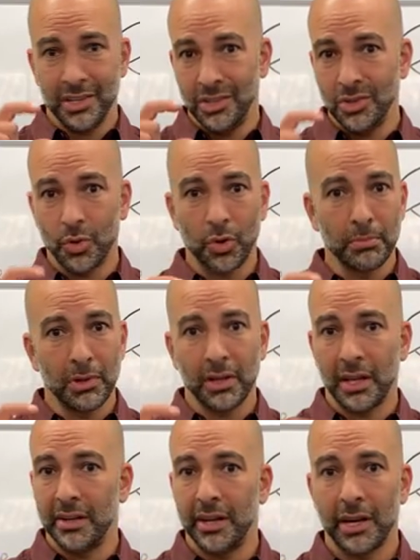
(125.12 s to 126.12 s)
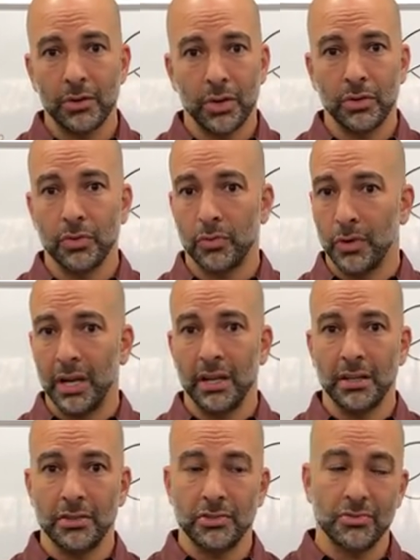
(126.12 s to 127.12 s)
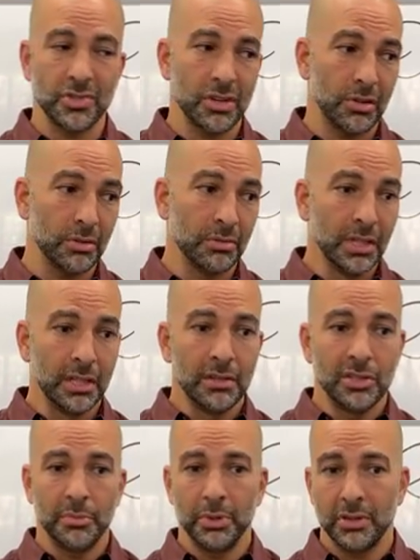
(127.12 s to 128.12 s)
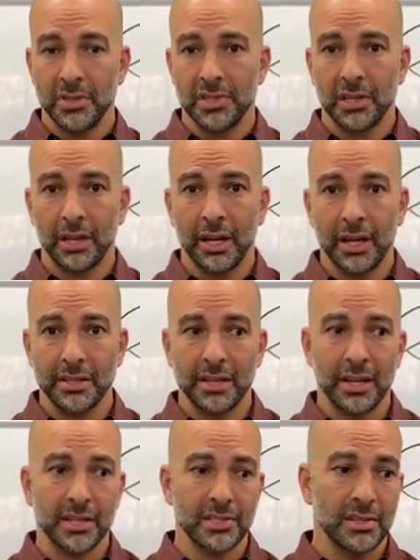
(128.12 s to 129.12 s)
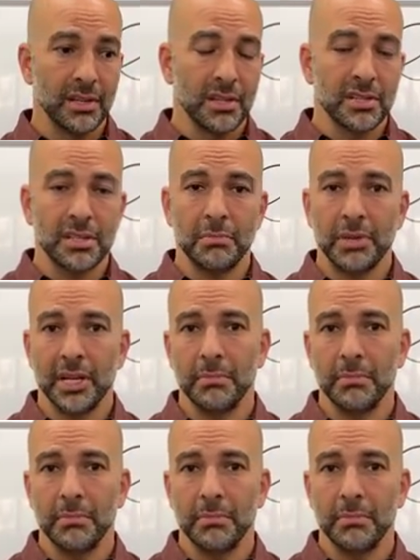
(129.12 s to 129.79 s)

normal and narrow range. So to put this in context, somebody